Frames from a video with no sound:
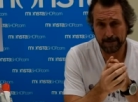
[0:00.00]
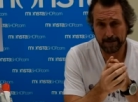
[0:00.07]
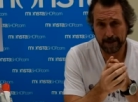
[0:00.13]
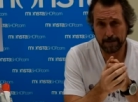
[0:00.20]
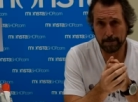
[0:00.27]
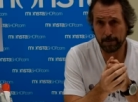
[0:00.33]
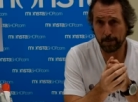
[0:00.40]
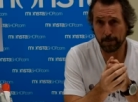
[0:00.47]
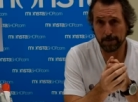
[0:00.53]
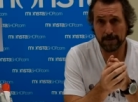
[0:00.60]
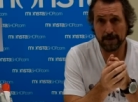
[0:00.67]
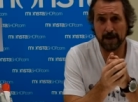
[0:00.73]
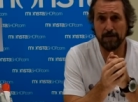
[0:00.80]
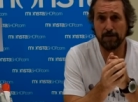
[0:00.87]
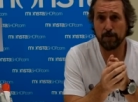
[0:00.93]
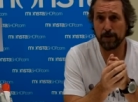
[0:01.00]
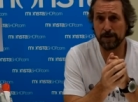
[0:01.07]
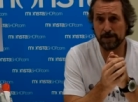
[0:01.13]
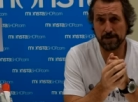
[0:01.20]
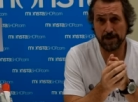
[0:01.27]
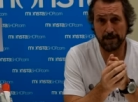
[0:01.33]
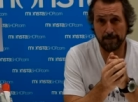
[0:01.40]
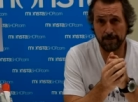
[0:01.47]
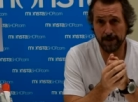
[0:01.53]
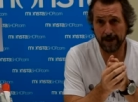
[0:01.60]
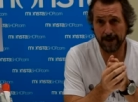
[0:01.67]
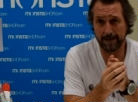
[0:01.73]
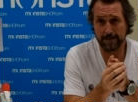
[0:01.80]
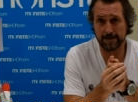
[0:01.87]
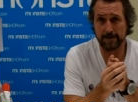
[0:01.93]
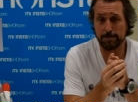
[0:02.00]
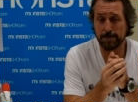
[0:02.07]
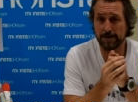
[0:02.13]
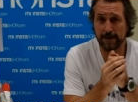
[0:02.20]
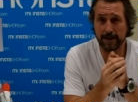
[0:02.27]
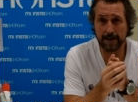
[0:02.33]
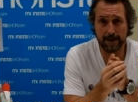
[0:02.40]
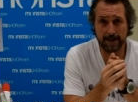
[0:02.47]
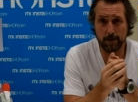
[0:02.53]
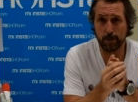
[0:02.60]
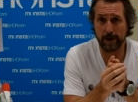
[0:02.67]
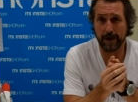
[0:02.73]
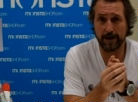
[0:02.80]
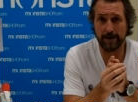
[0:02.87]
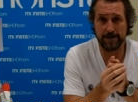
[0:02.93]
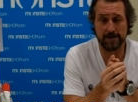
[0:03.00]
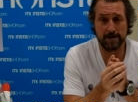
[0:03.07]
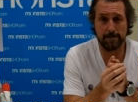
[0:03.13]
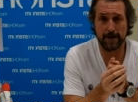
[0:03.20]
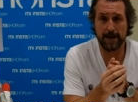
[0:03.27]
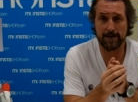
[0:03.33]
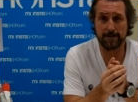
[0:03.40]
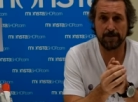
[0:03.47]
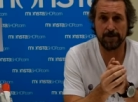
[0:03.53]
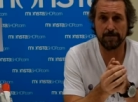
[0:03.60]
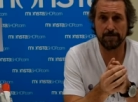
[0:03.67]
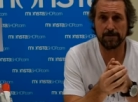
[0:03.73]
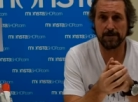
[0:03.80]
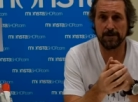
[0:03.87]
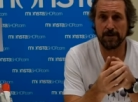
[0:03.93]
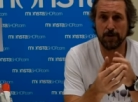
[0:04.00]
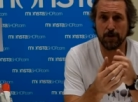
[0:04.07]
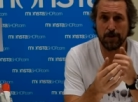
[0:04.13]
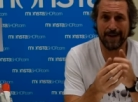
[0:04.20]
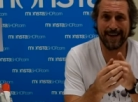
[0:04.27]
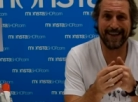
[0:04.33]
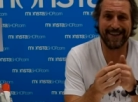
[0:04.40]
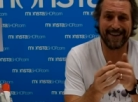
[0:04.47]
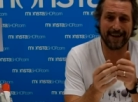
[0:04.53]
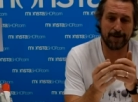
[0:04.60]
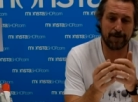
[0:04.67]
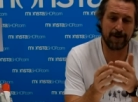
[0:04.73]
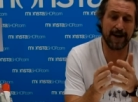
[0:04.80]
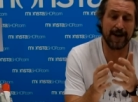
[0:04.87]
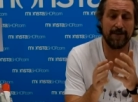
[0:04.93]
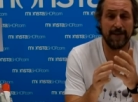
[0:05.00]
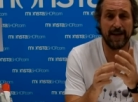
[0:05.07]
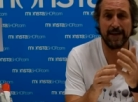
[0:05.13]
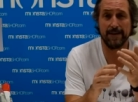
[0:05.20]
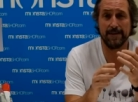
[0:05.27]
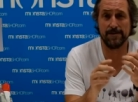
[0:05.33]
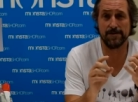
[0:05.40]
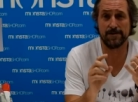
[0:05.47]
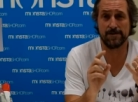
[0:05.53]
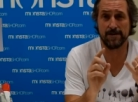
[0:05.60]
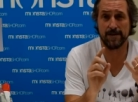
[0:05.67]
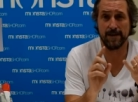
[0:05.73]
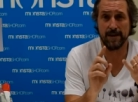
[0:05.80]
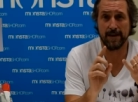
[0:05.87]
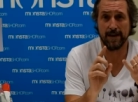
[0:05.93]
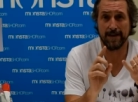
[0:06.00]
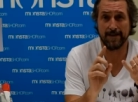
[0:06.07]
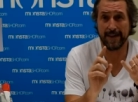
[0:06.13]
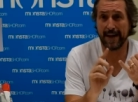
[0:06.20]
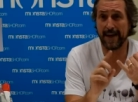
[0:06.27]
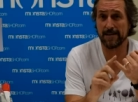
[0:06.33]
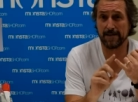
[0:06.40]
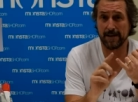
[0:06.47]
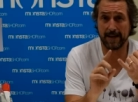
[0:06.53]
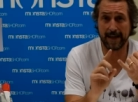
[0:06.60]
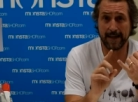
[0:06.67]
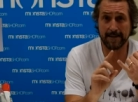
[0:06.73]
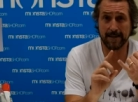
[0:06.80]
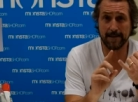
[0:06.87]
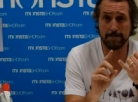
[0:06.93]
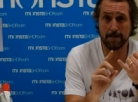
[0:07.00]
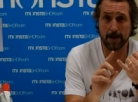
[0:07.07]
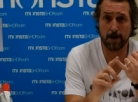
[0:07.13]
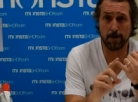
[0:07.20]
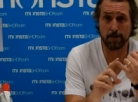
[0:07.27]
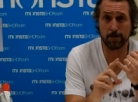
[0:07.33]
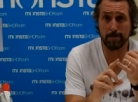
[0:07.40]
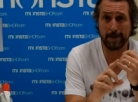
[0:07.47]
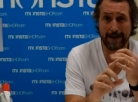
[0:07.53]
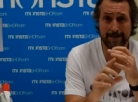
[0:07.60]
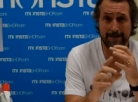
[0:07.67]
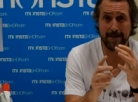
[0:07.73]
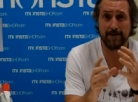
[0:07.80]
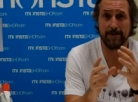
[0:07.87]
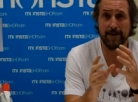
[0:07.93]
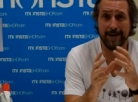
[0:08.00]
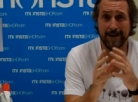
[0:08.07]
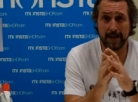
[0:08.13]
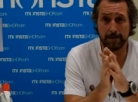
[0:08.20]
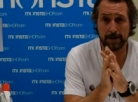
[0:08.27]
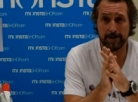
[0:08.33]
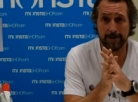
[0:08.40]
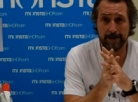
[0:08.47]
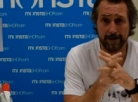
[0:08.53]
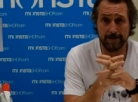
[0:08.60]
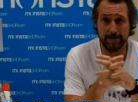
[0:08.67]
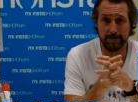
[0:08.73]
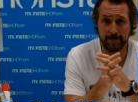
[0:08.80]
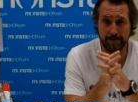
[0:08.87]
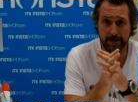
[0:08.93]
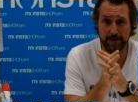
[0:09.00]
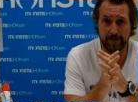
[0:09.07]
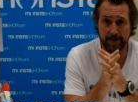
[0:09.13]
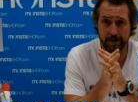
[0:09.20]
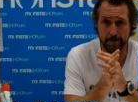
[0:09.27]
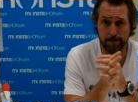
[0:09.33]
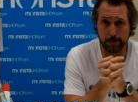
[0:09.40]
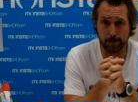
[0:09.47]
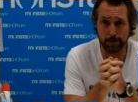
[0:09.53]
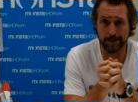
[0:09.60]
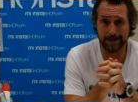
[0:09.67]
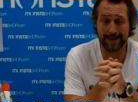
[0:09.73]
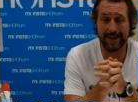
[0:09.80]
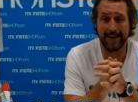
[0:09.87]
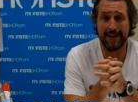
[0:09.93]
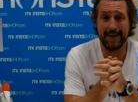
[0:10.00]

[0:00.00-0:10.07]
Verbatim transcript: important, avoid cheap grouts, particularly in your wet areas in your bathrooms. You need a grout that is that has an anti-mold or bacteria inhibitor in it, very, very important.